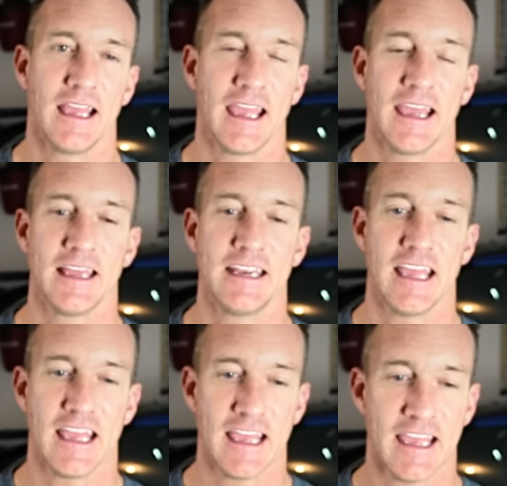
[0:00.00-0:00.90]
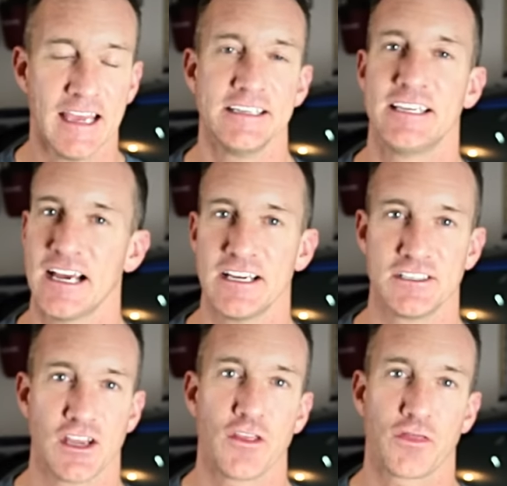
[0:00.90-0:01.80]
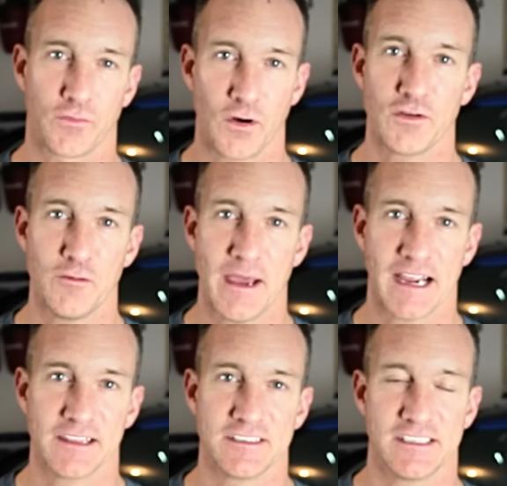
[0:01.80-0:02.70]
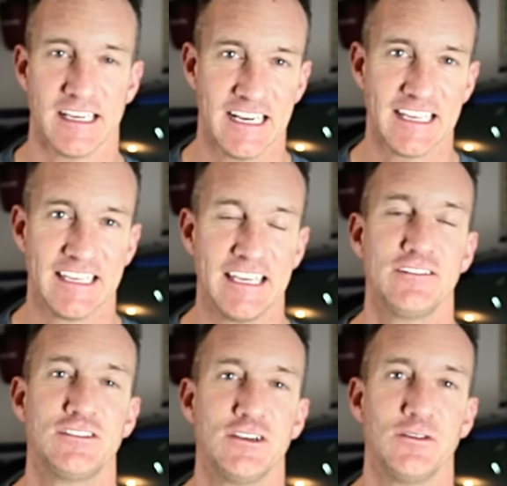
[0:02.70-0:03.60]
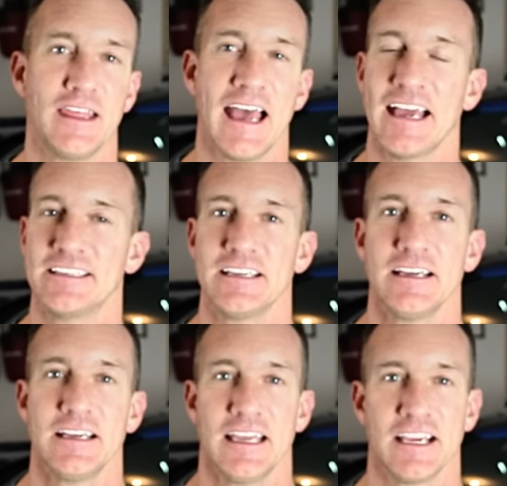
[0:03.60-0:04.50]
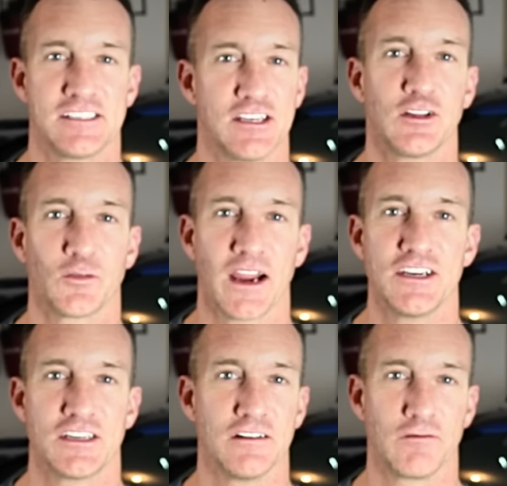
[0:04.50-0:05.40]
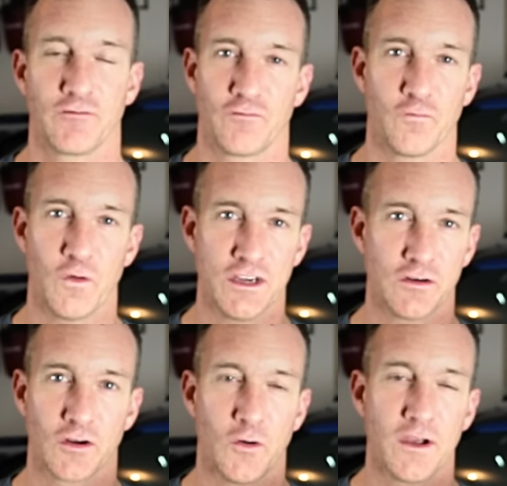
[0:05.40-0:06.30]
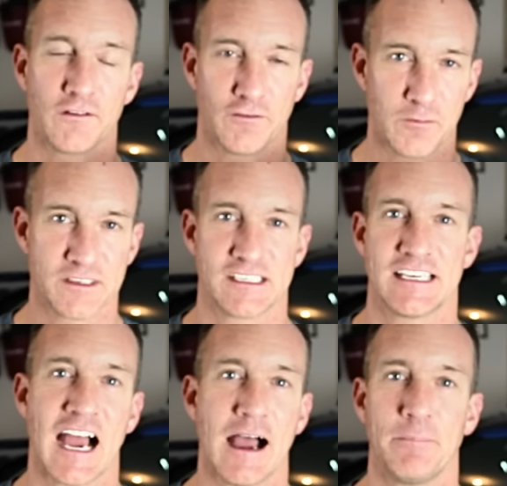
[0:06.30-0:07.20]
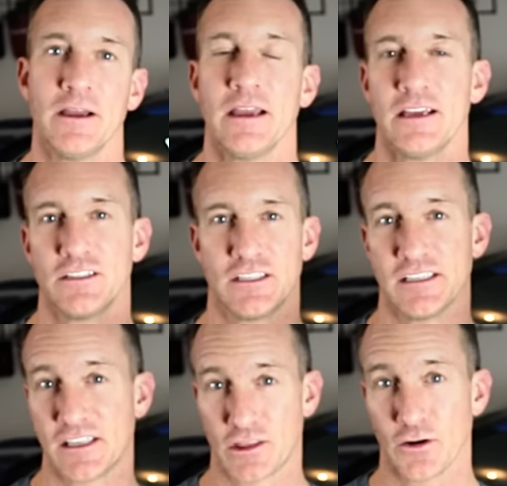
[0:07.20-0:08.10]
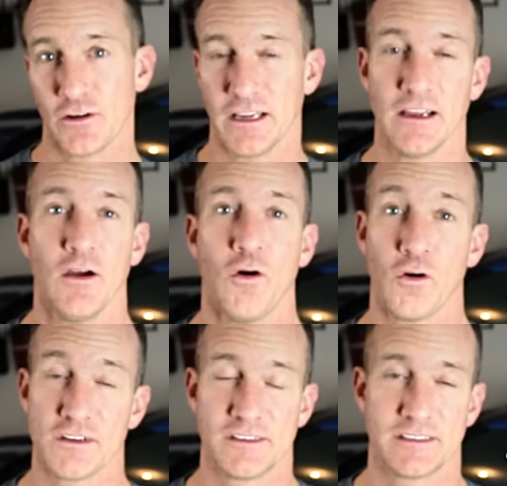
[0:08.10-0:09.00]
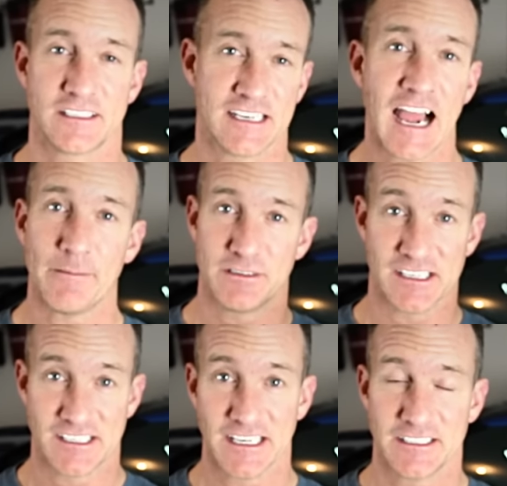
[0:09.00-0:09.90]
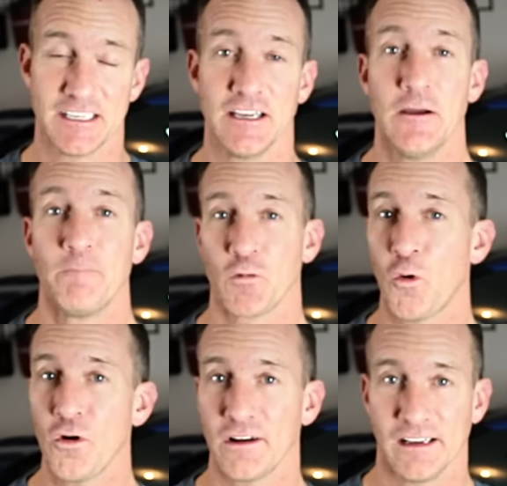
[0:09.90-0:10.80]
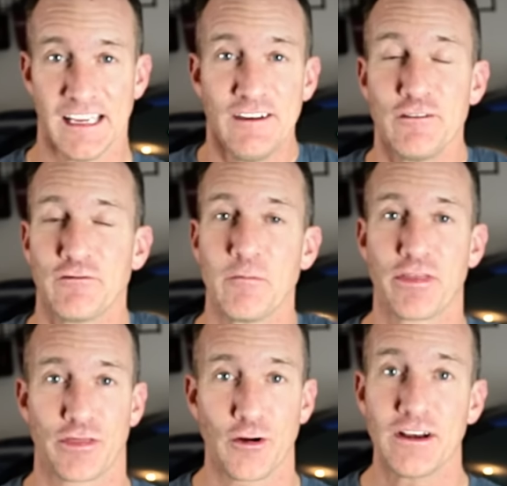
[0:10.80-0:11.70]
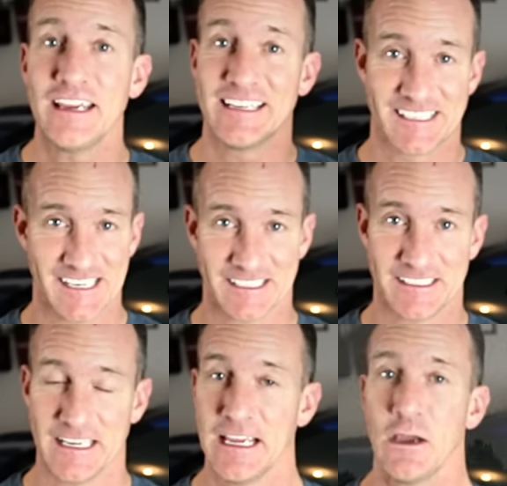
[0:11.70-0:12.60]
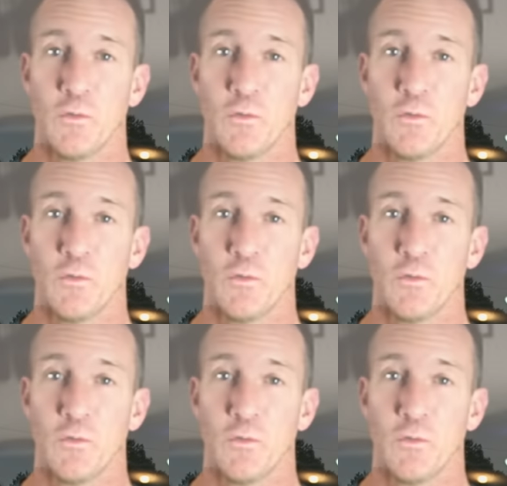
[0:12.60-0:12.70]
And it does throw you back in the seat. It gives you that exhilaration when you're going from stop to 30 or stop to 60 or even from 30 to 60.